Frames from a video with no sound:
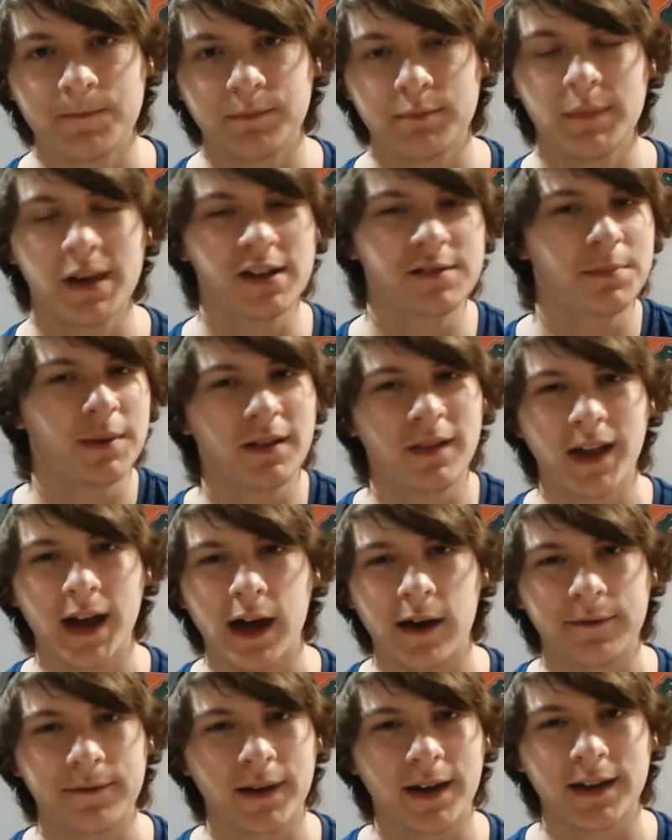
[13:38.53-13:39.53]
Makes me
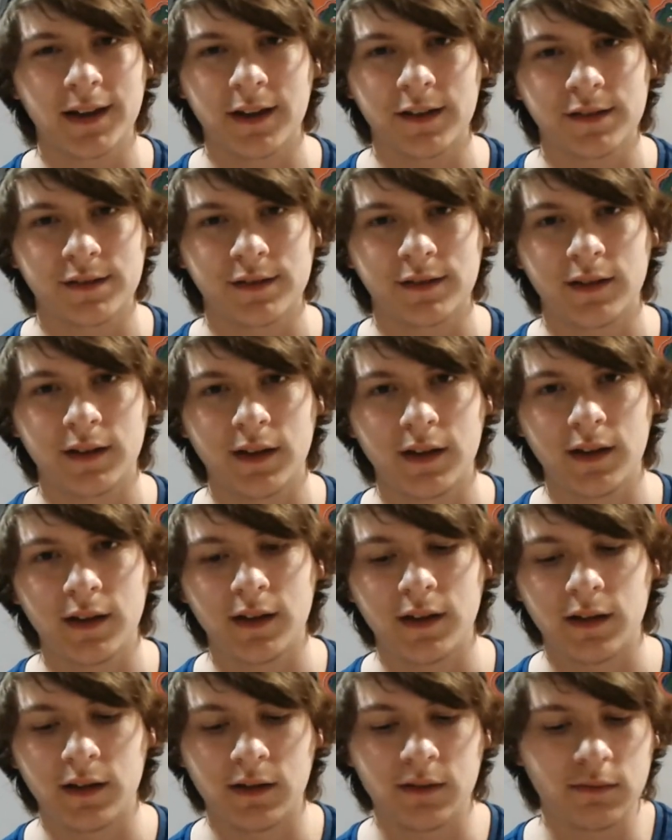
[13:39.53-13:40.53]
laugh, I guess.
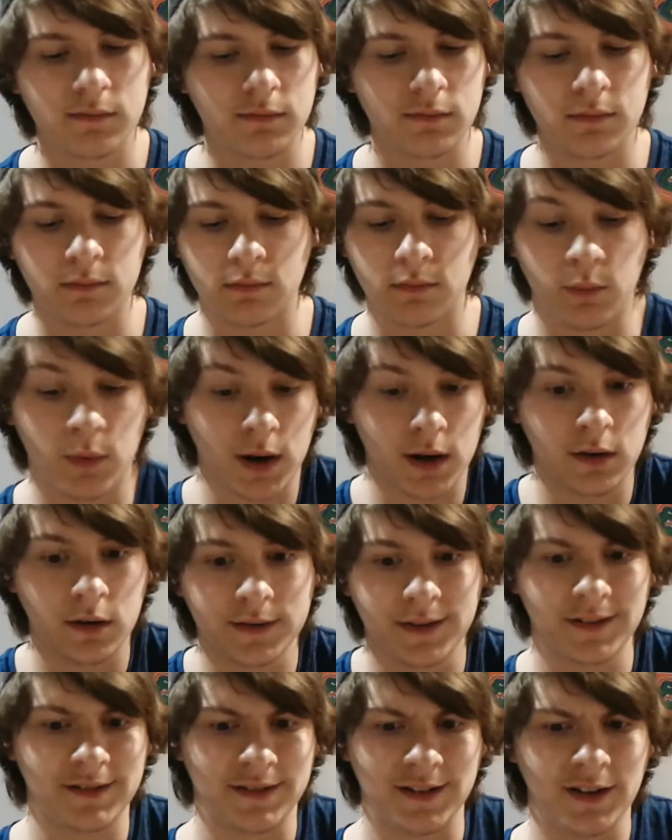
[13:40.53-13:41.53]
Why
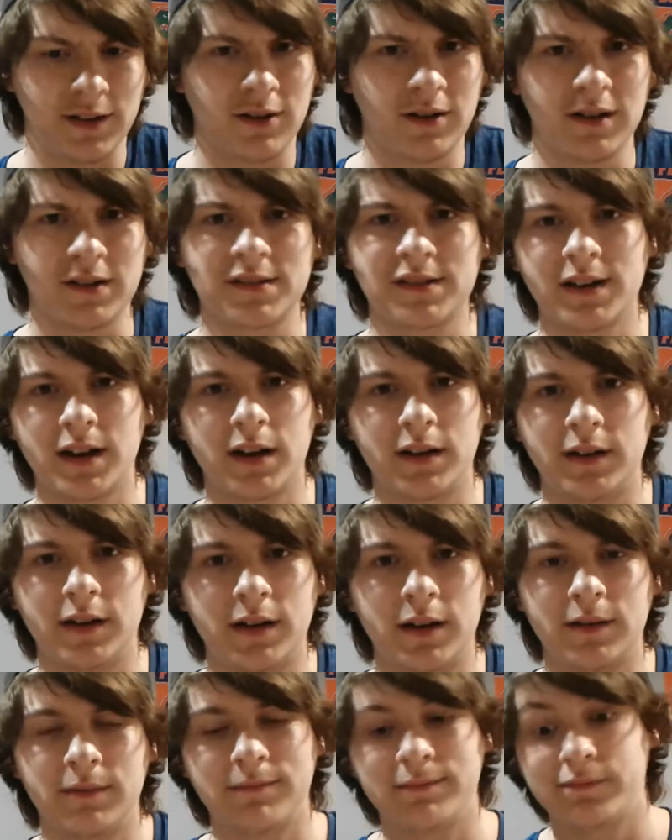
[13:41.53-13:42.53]
aren't the Seahawks on
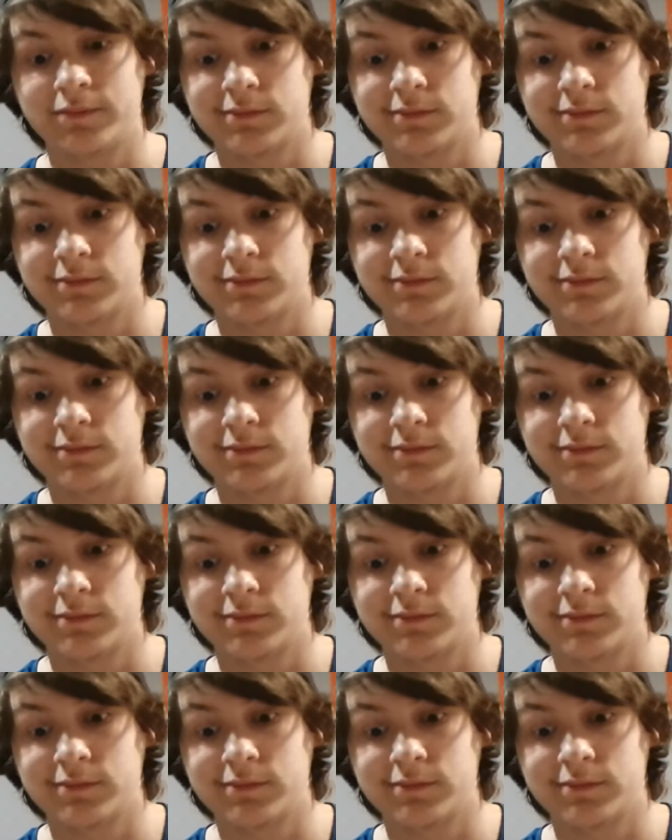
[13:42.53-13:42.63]
here?